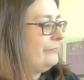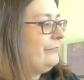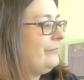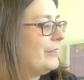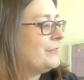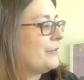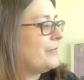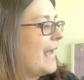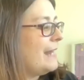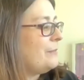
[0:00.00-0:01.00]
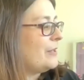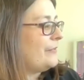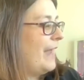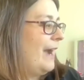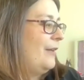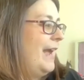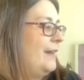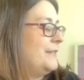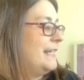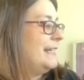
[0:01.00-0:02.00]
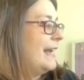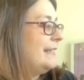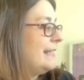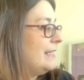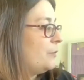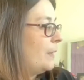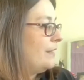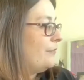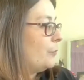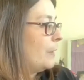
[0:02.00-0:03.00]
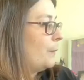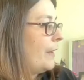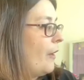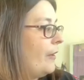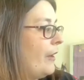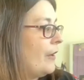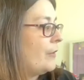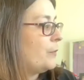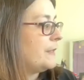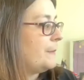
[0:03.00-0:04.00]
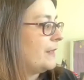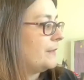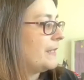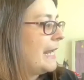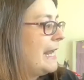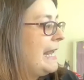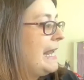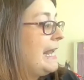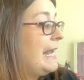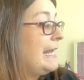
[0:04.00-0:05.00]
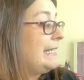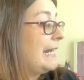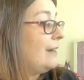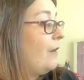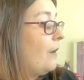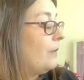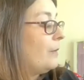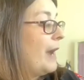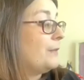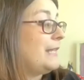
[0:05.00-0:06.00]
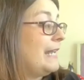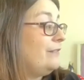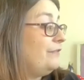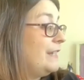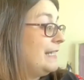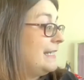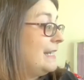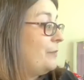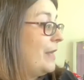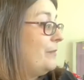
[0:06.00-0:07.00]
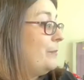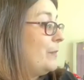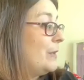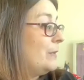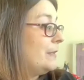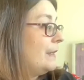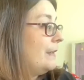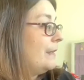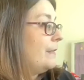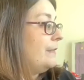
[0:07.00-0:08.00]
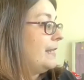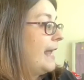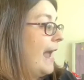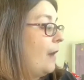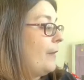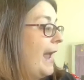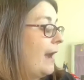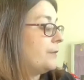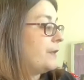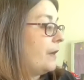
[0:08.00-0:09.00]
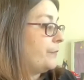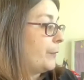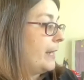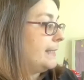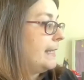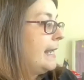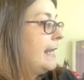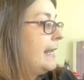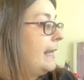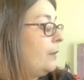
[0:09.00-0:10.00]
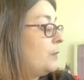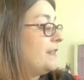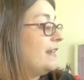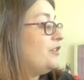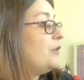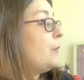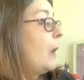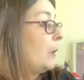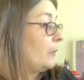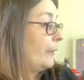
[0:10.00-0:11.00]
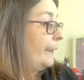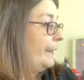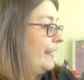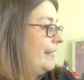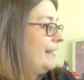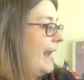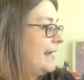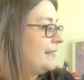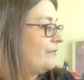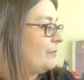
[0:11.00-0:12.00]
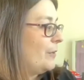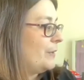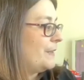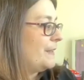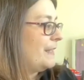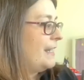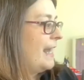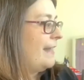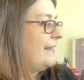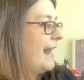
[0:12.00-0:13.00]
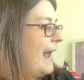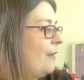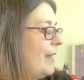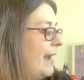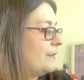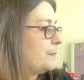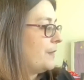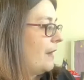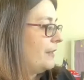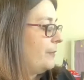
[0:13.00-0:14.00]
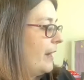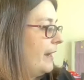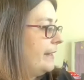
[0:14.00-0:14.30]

So Daddy built the outhouse in 1924 when our home was built. He dug a hole about 10 feet deep and built the outhouse over it. It was a two-holer in case of emergency, and the outhouse was occupied.